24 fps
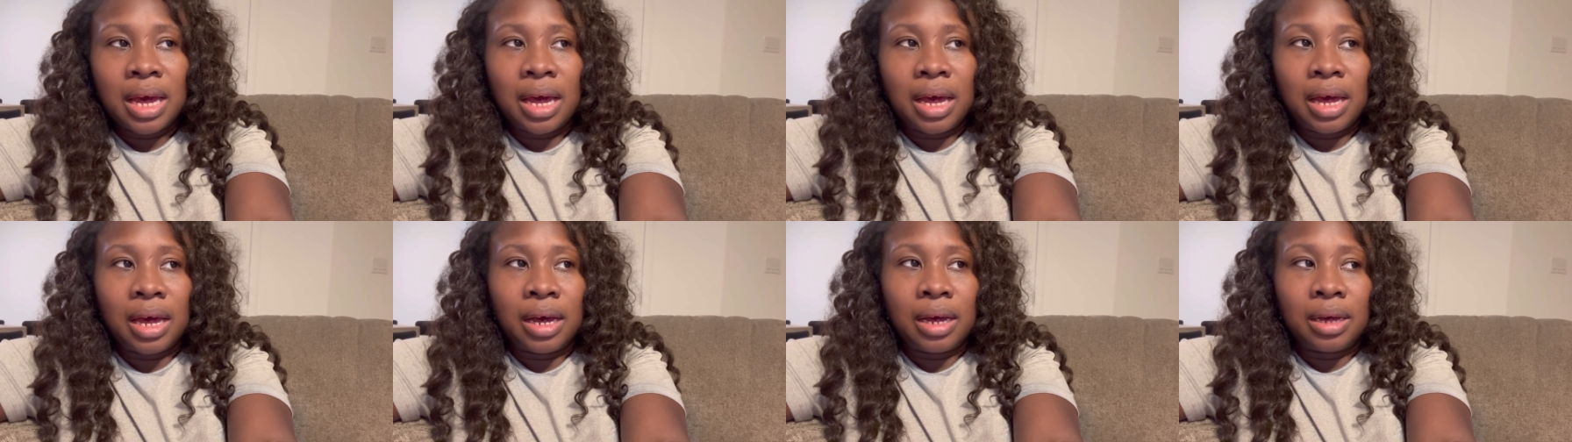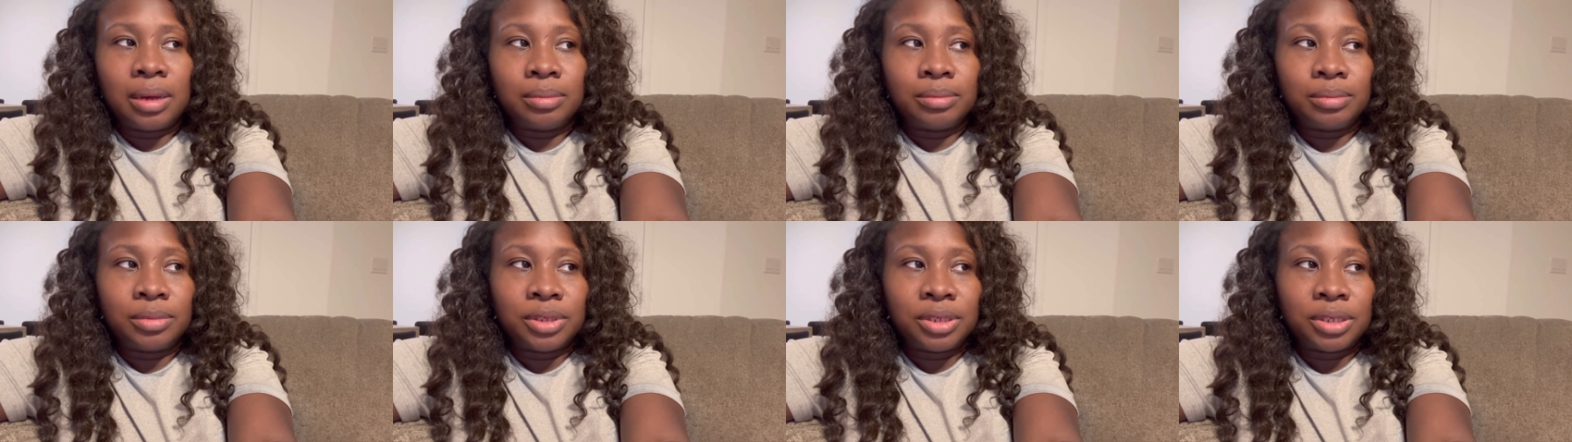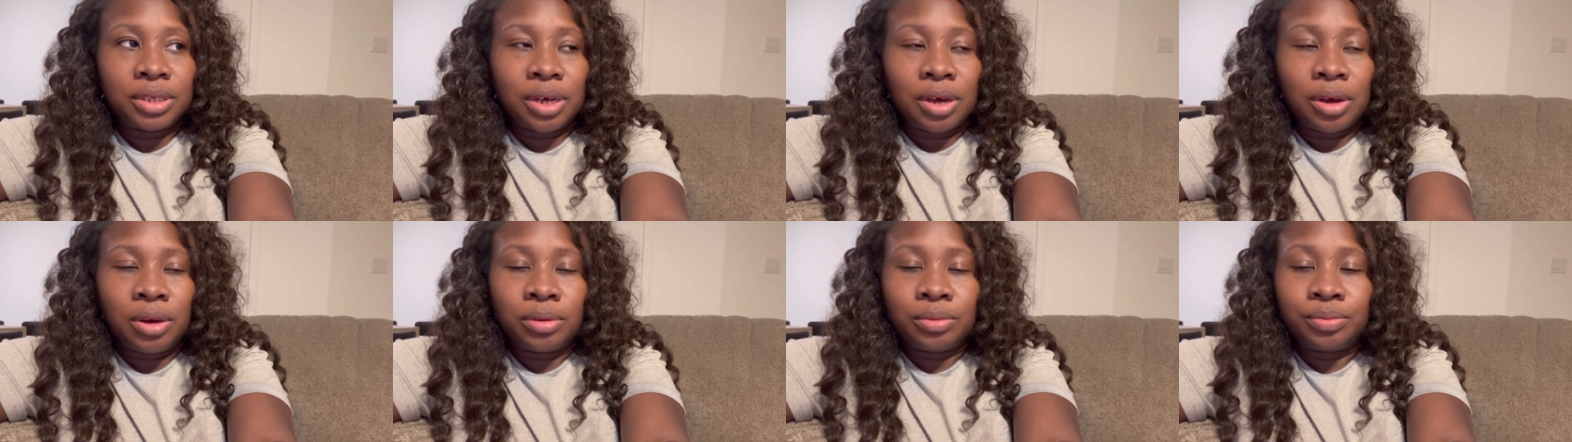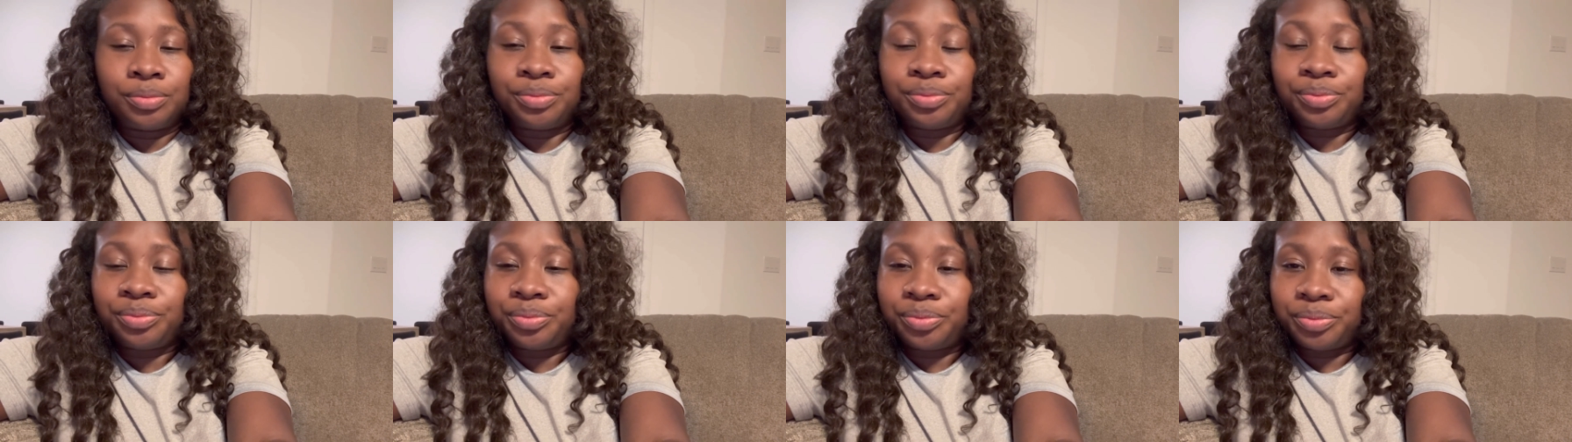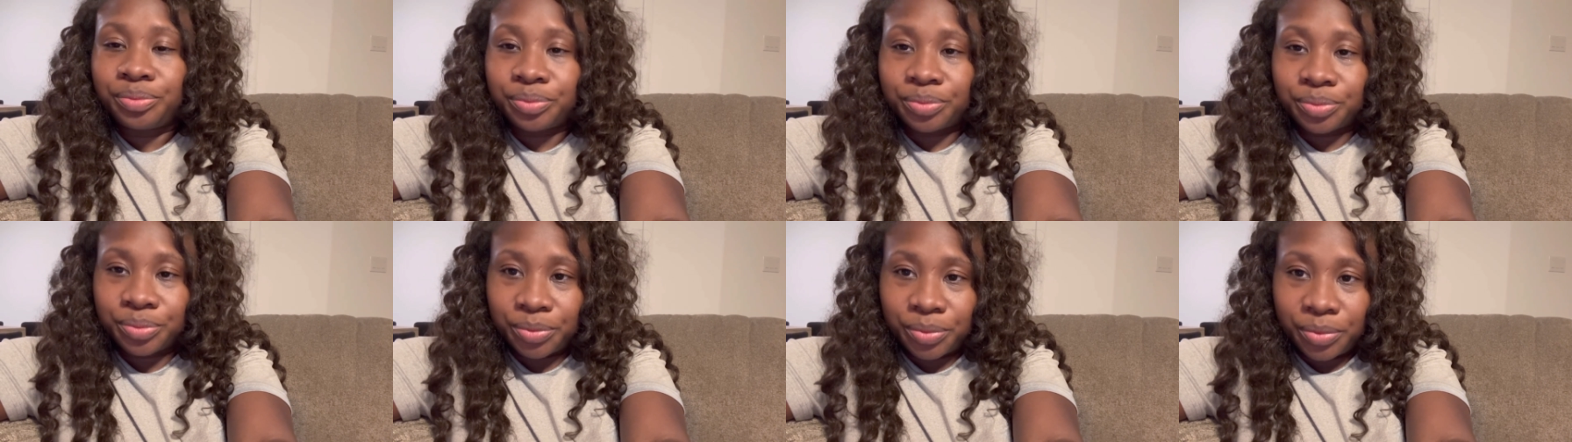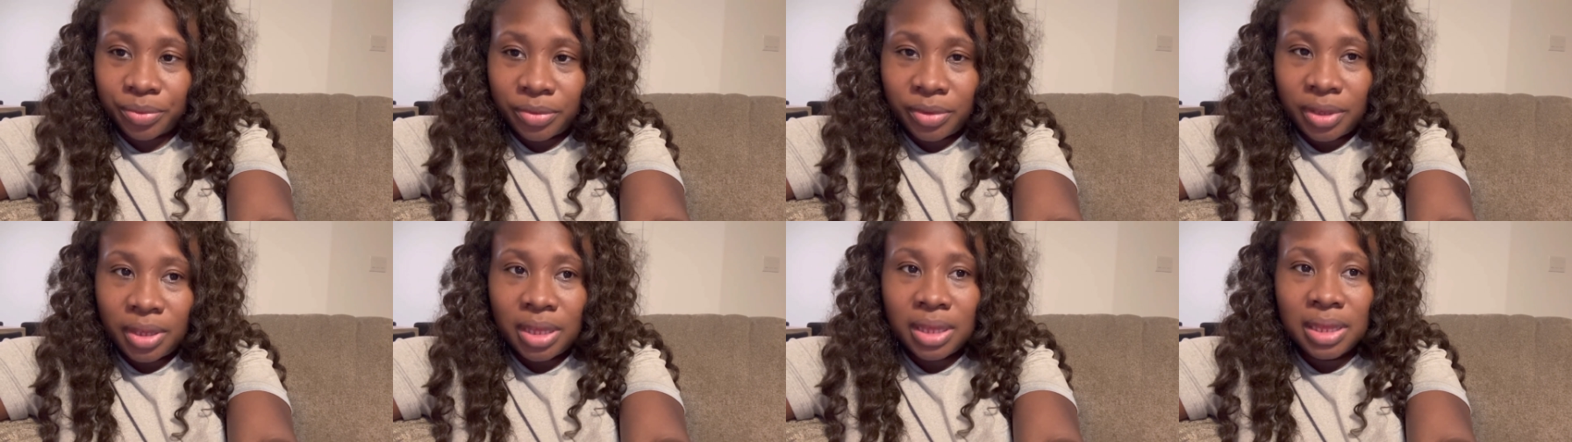Um, so
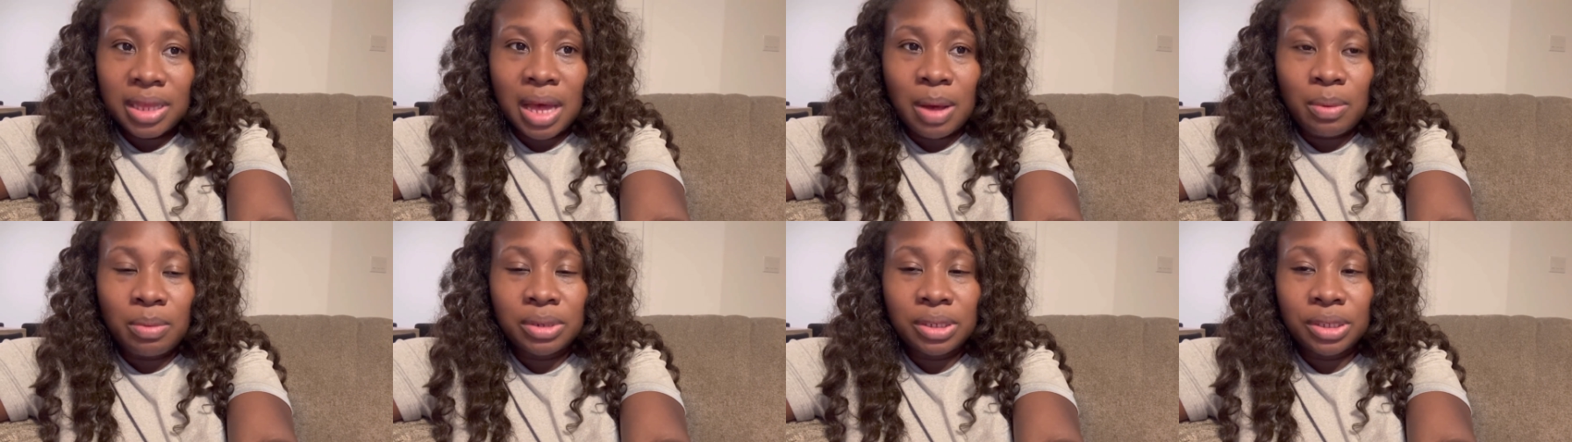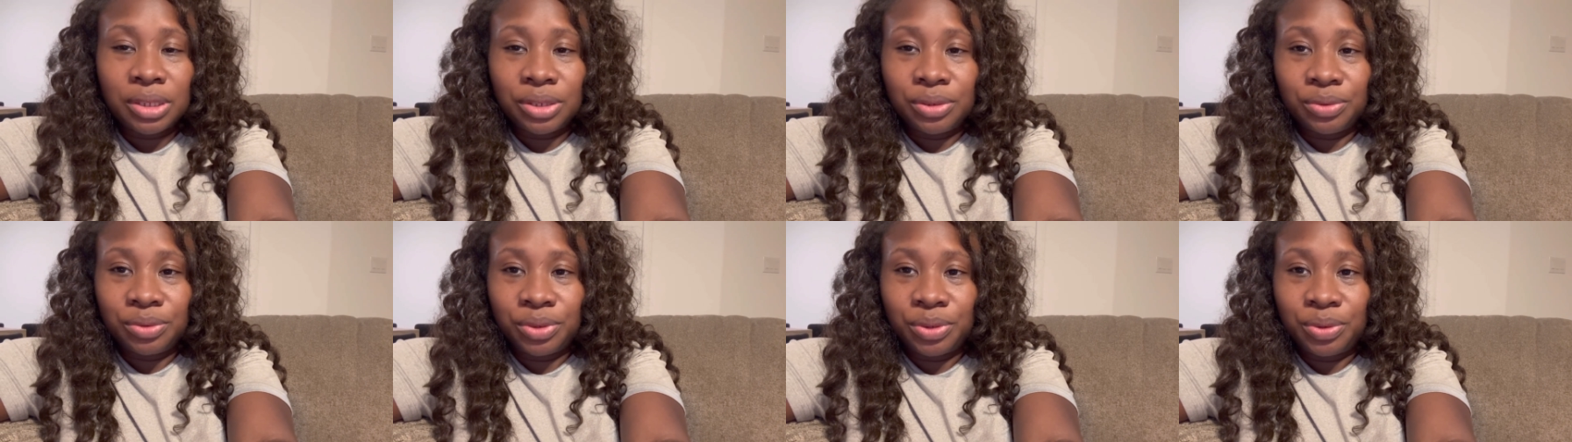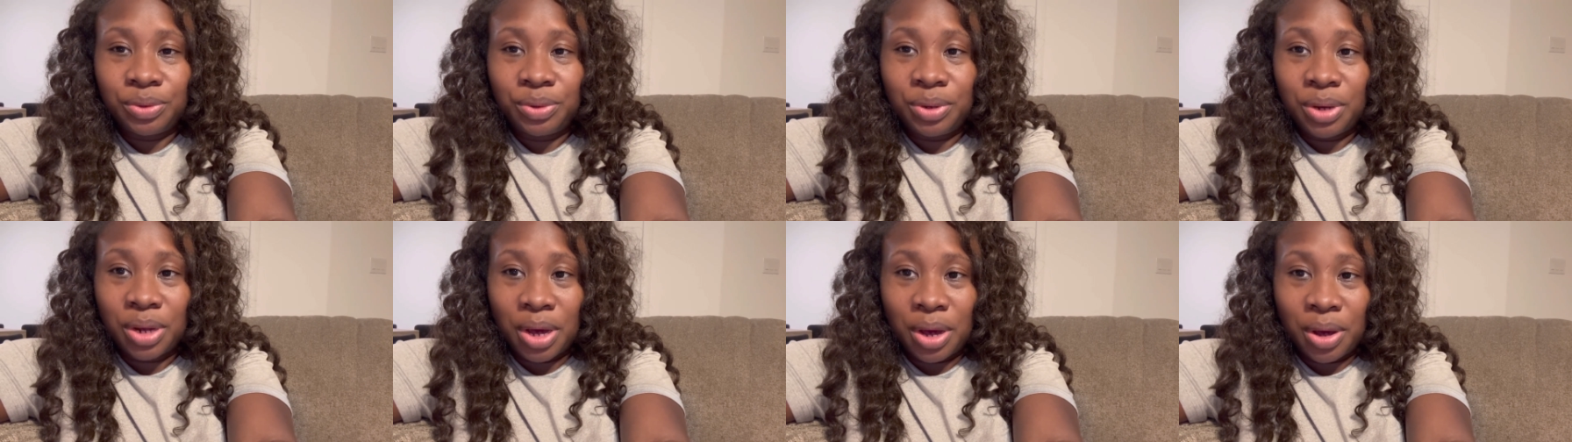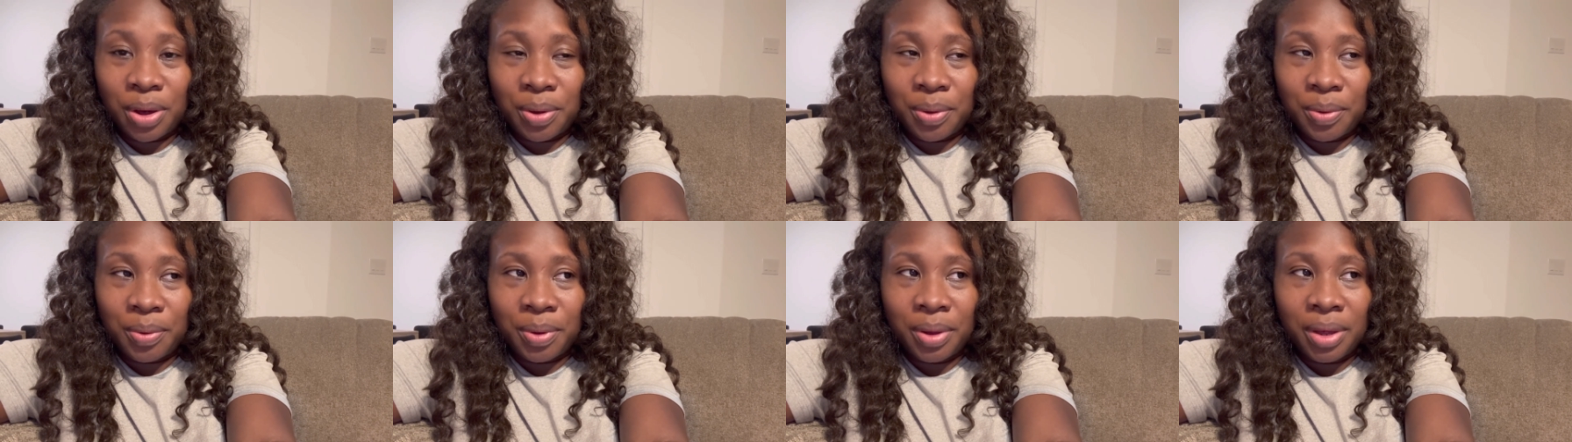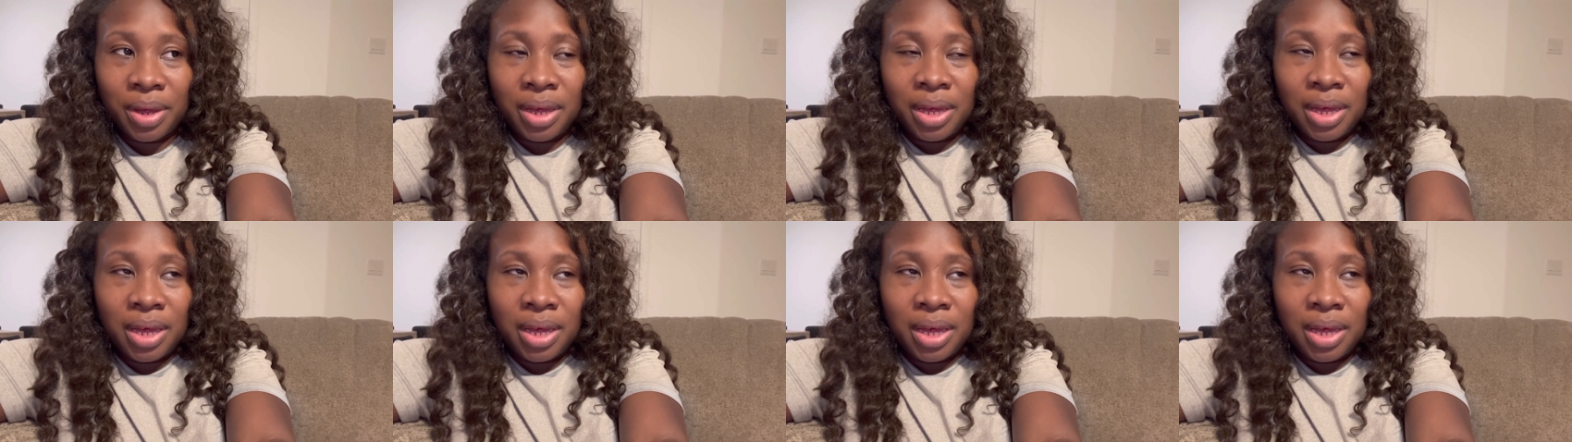that was new to know.